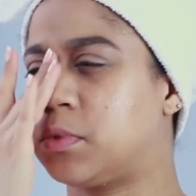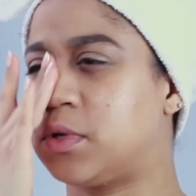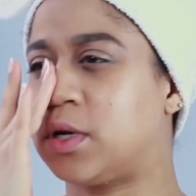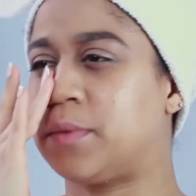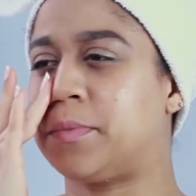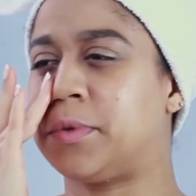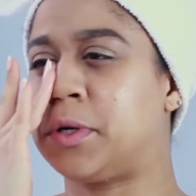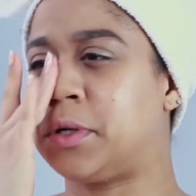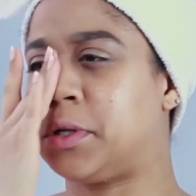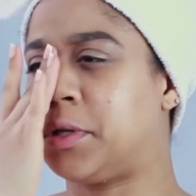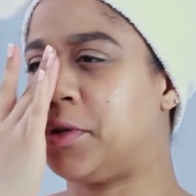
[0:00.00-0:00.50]
I
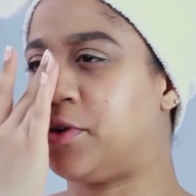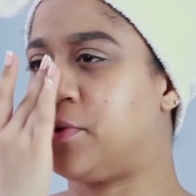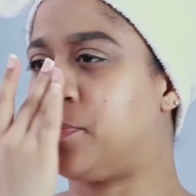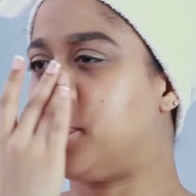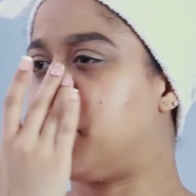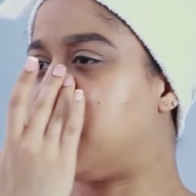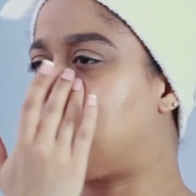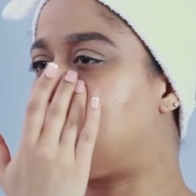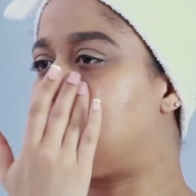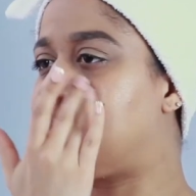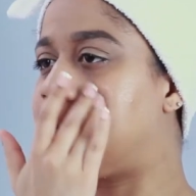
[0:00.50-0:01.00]
put a little
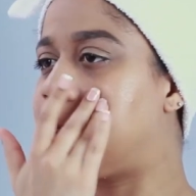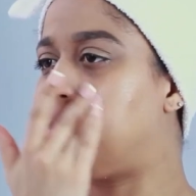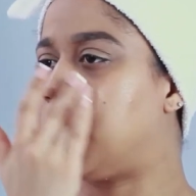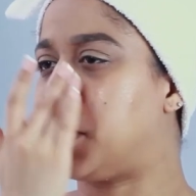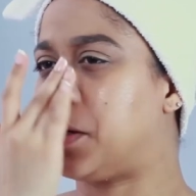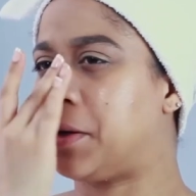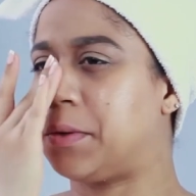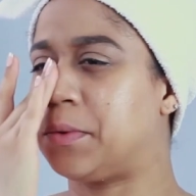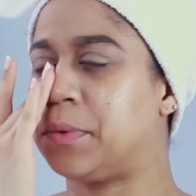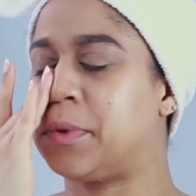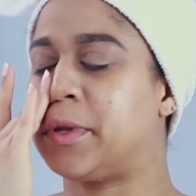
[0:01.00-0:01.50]
bit more on the
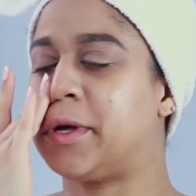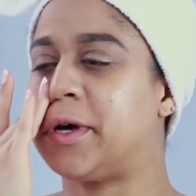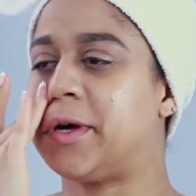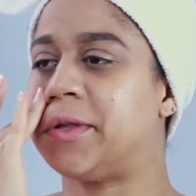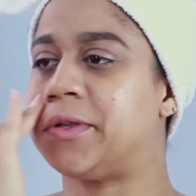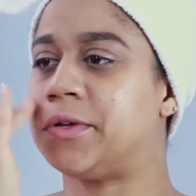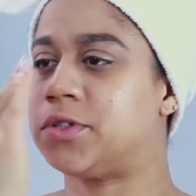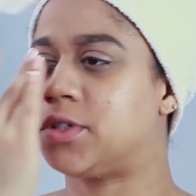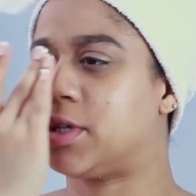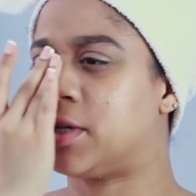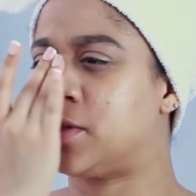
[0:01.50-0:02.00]

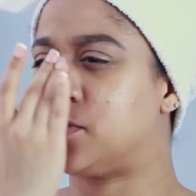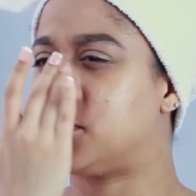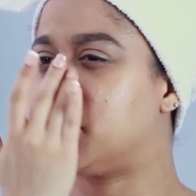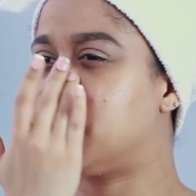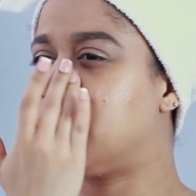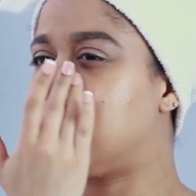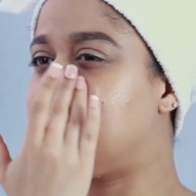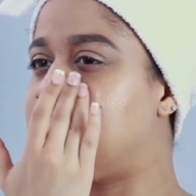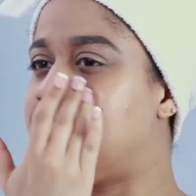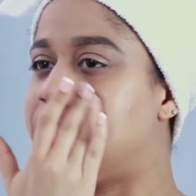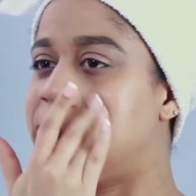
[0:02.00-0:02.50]
other side so
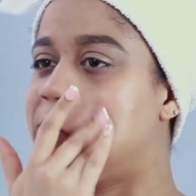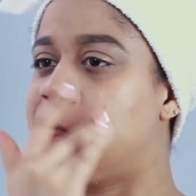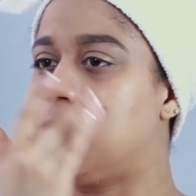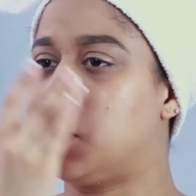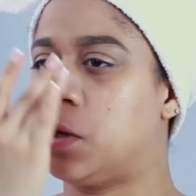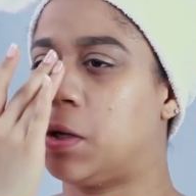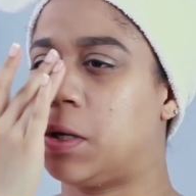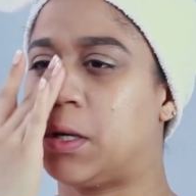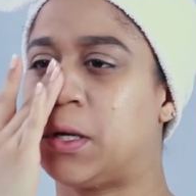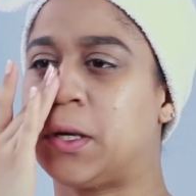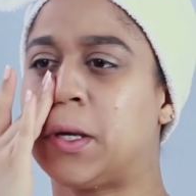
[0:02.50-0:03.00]
that way
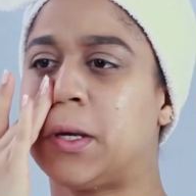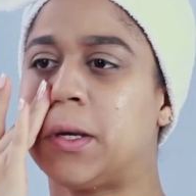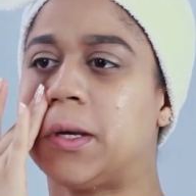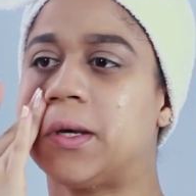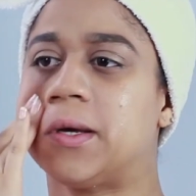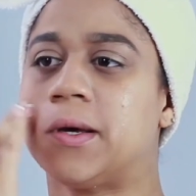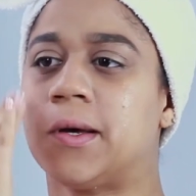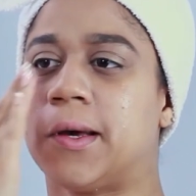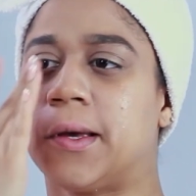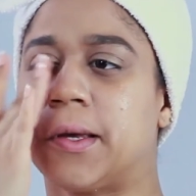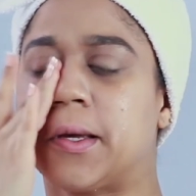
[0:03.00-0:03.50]

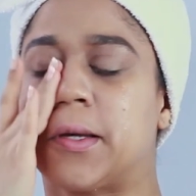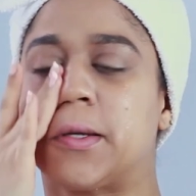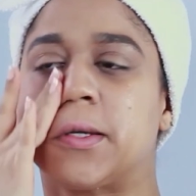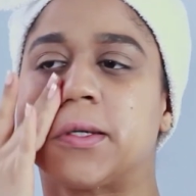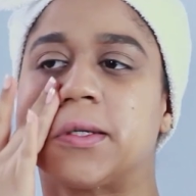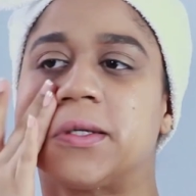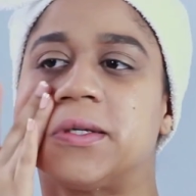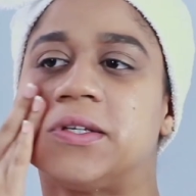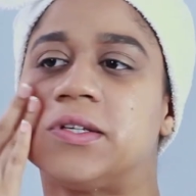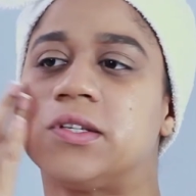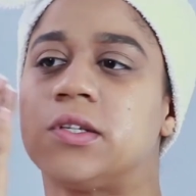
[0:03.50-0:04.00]
you can
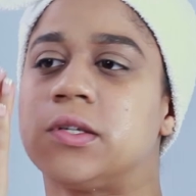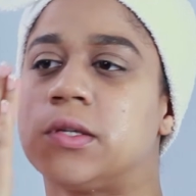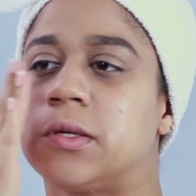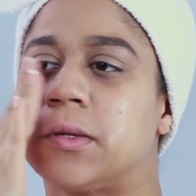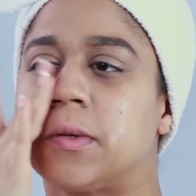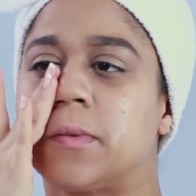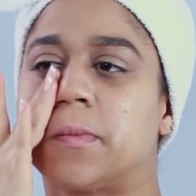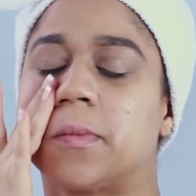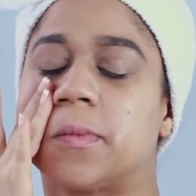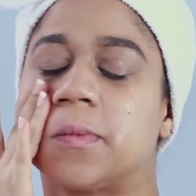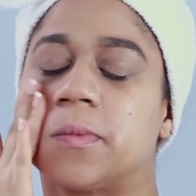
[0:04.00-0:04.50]
just
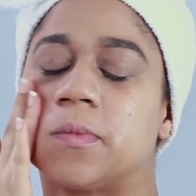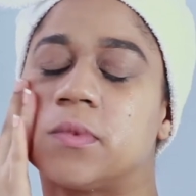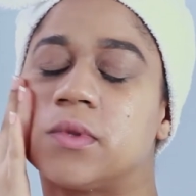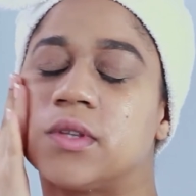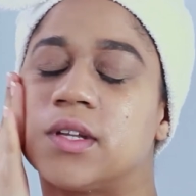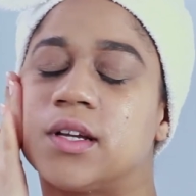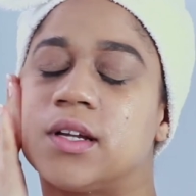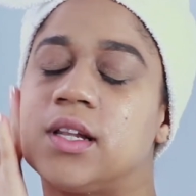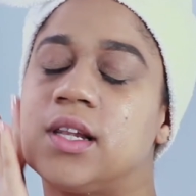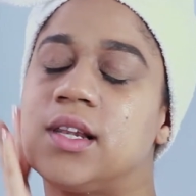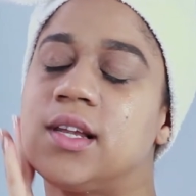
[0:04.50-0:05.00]

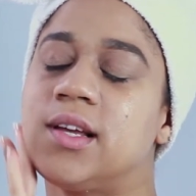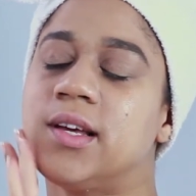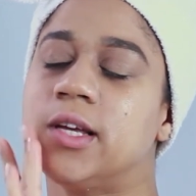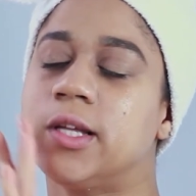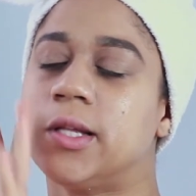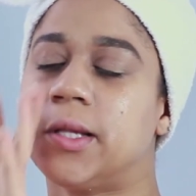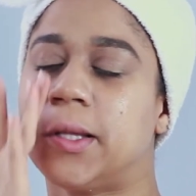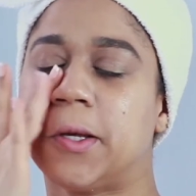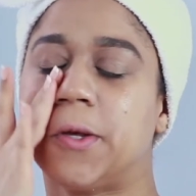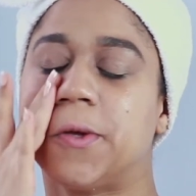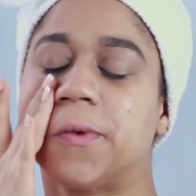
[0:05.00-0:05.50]

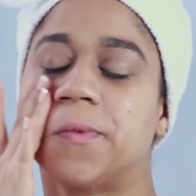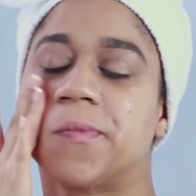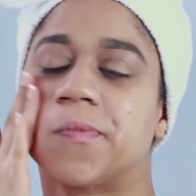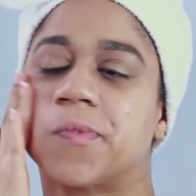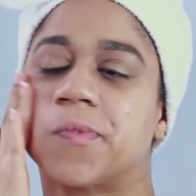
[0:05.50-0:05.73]
lightly